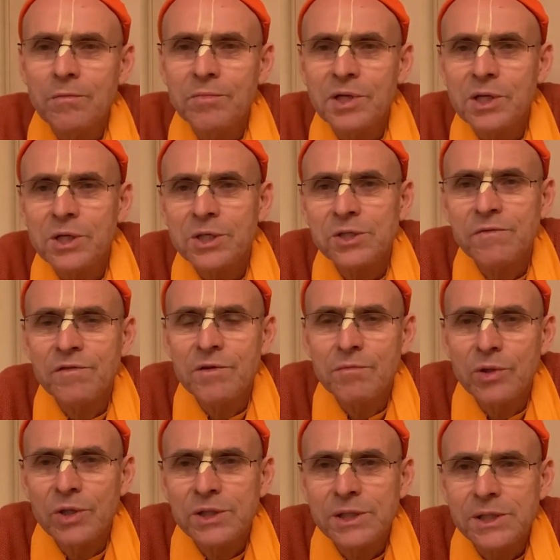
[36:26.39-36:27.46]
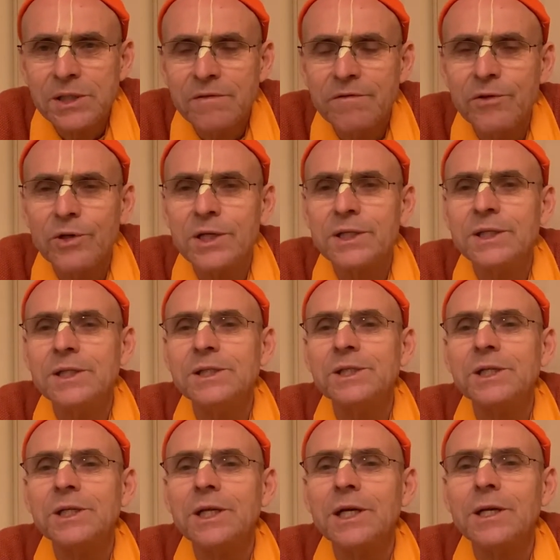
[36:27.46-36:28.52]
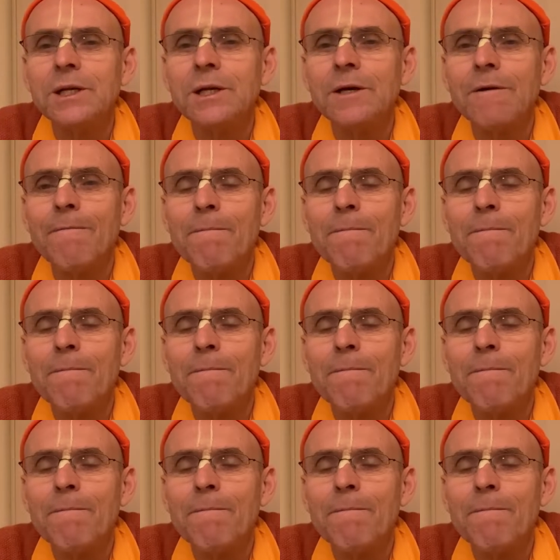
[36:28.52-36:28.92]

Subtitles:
because of the mercy of Lord Nityānanda.